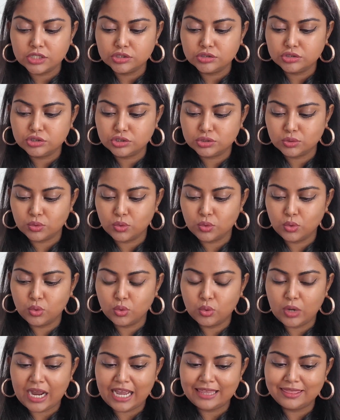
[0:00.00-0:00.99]
So
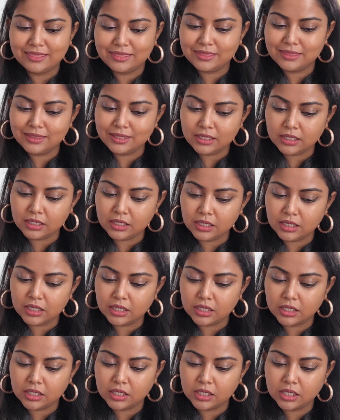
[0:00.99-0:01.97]
I think
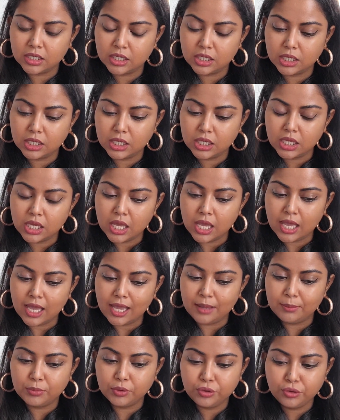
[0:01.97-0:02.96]

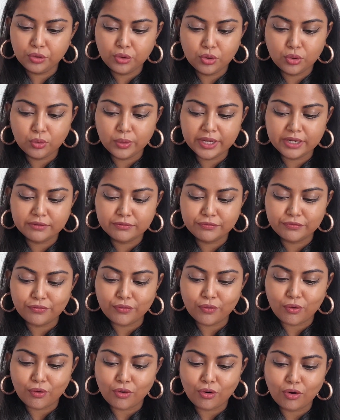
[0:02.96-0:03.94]
I'm gonna go in
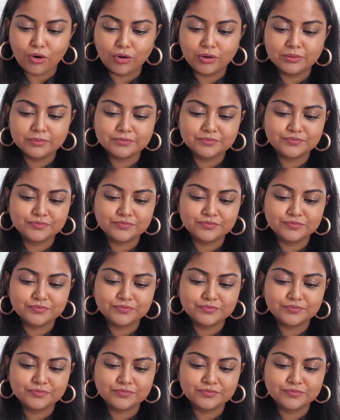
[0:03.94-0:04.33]
for